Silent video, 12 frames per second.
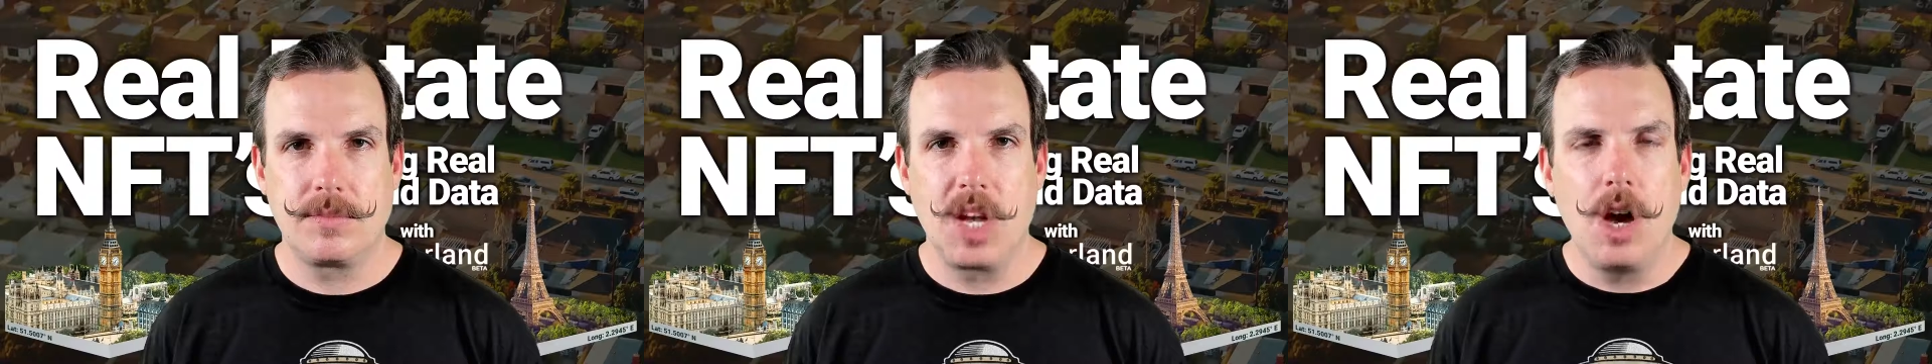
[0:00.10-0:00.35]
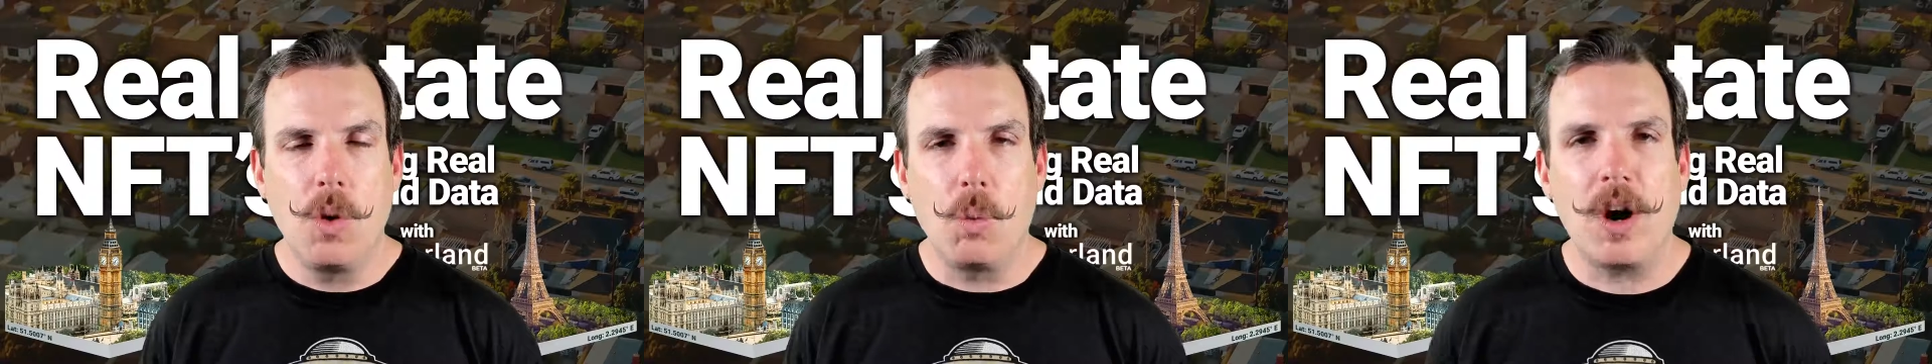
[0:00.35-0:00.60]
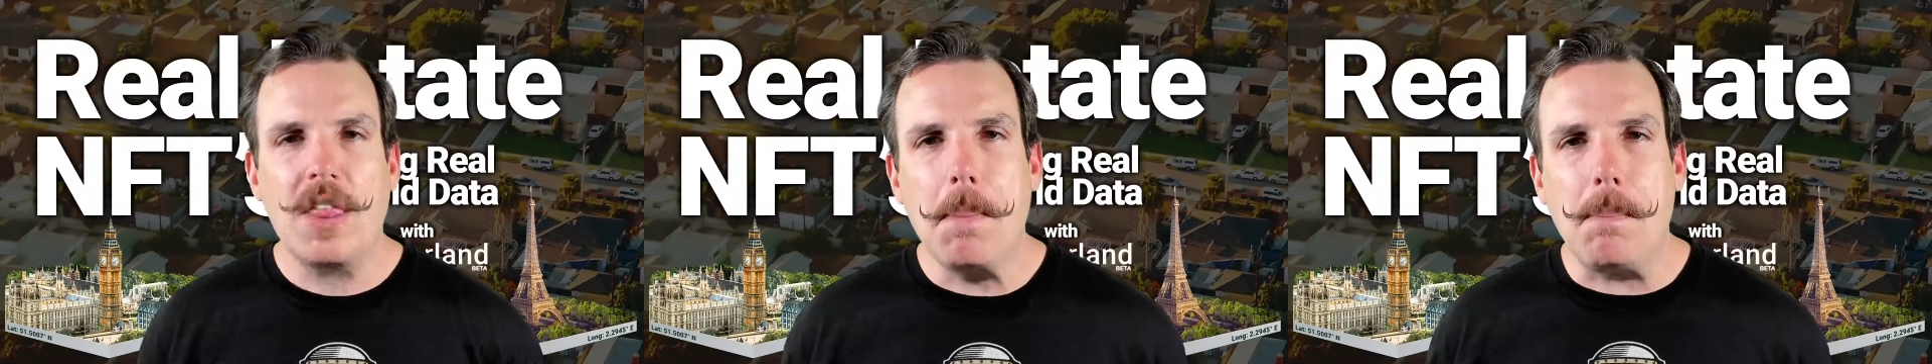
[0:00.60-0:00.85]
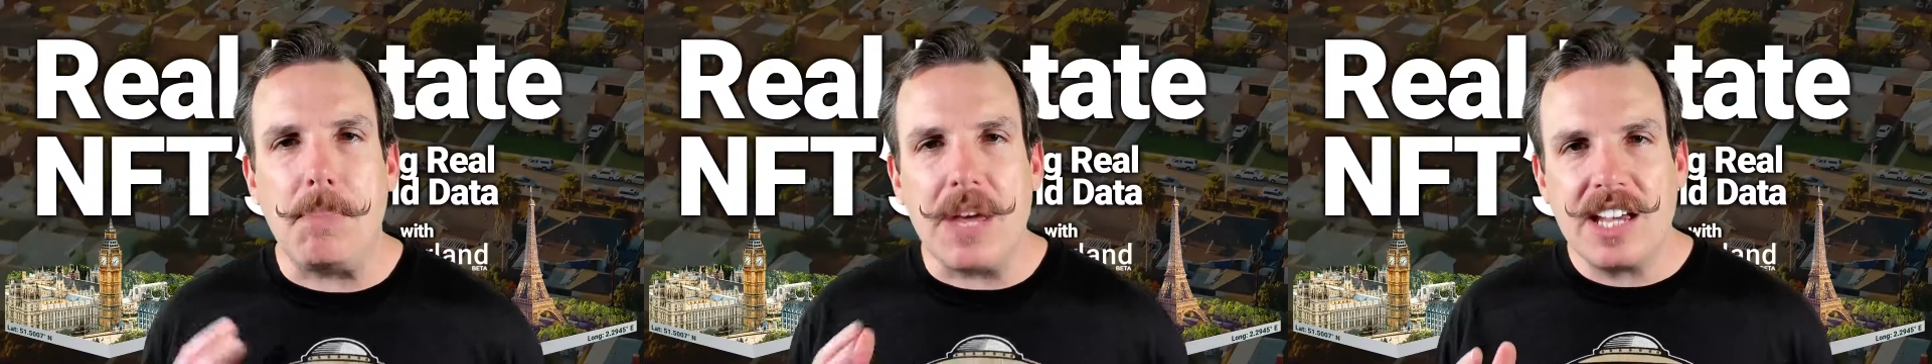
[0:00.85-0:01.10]
One of the
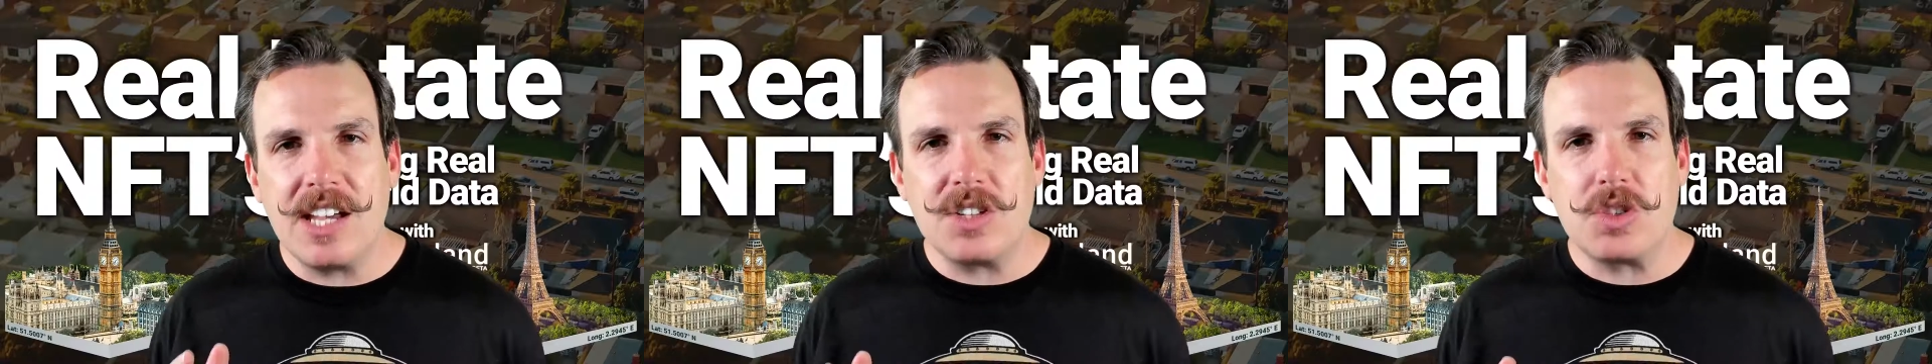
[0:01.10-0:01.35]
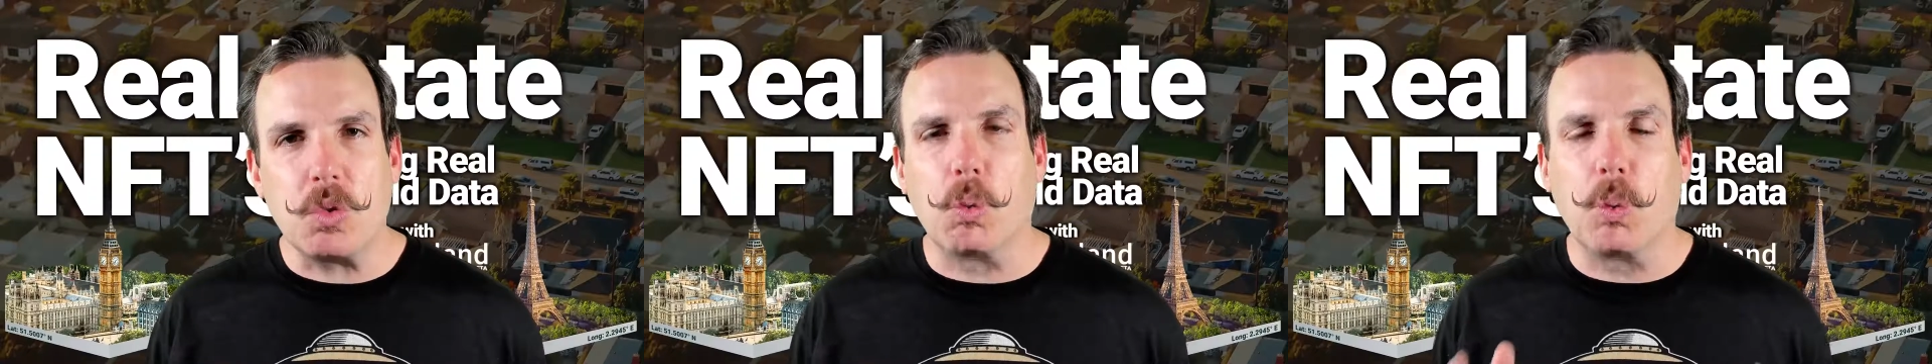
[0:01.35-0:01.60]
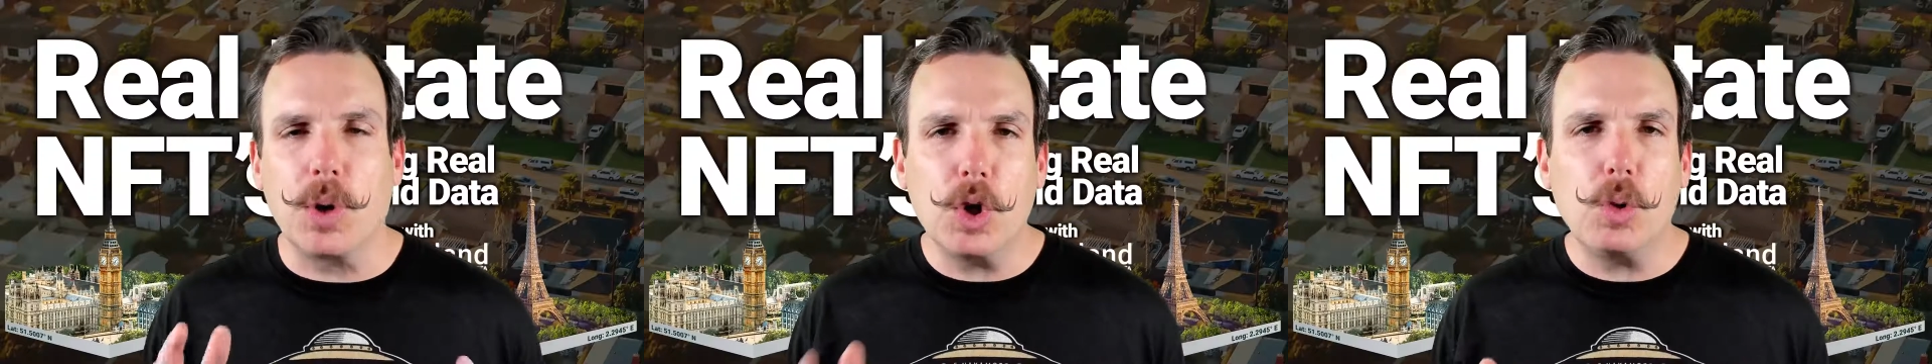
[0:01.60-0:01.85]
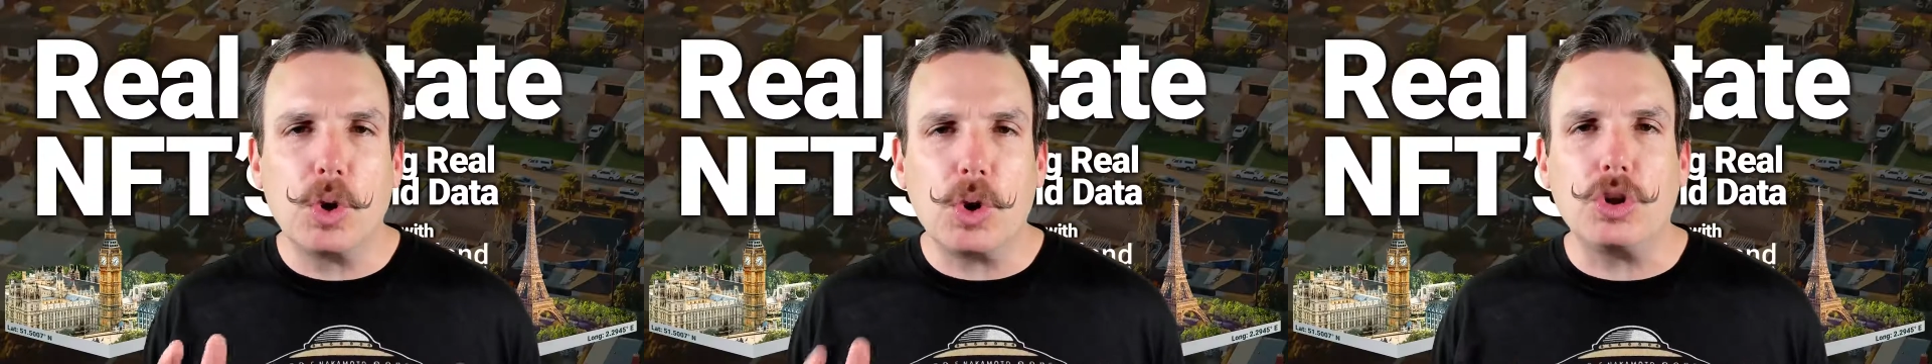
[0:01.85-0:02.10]
biggest
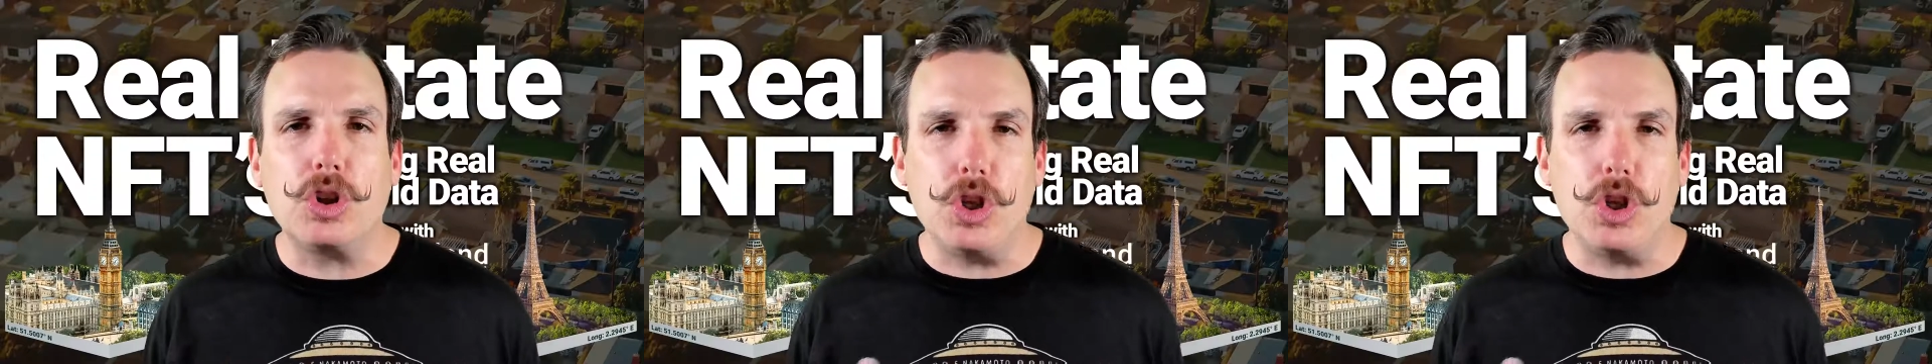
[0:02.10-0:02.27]
real-world